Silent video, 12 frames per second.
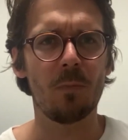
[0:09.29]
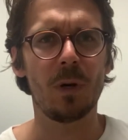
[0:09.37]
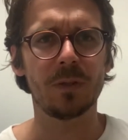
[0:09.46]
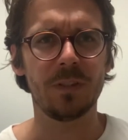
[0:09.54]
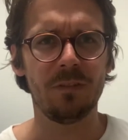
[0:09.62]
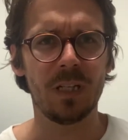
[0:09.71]
a
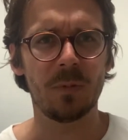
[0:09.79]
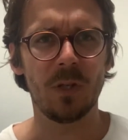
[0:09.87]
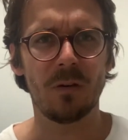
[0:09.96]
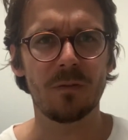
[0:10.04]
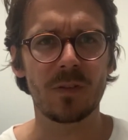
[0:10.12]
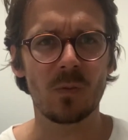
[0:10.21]
multifamily
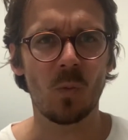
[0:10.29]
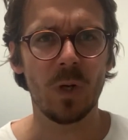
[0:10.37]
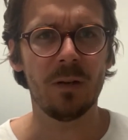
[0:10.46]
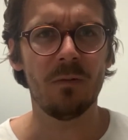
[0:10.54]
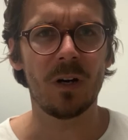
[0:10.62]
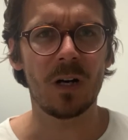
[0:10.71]
office and we
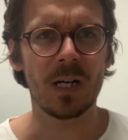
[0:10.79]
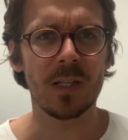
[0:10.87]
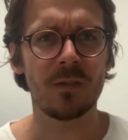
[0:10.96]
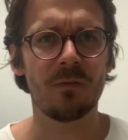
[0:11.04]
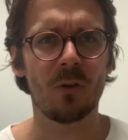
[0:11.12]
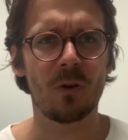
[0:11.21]

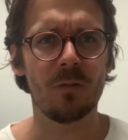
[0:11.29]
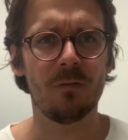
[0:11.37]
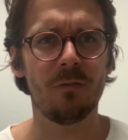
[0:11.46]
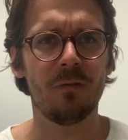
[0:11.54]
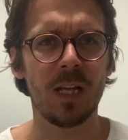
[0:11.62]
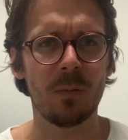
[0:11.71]
advise foreign
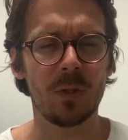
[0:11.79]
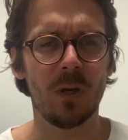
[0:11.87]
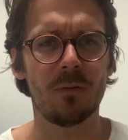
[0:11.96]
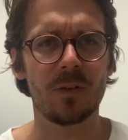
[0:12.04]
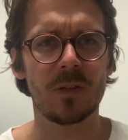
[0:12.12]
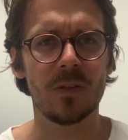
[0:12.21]
family
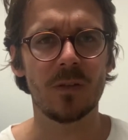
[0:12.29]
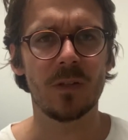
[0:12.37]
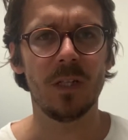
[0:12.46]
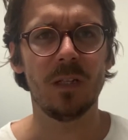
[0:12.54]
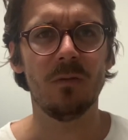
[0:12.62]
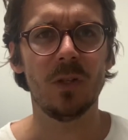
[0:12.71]
offices and
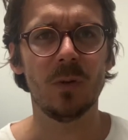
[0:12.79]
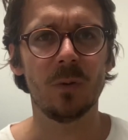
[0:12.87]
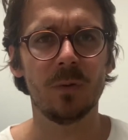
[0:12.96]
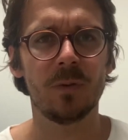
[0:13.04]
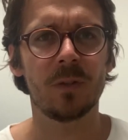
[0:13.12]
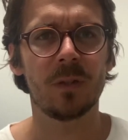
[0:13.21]

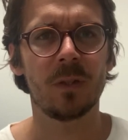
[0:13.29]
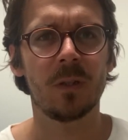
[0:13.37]
individuals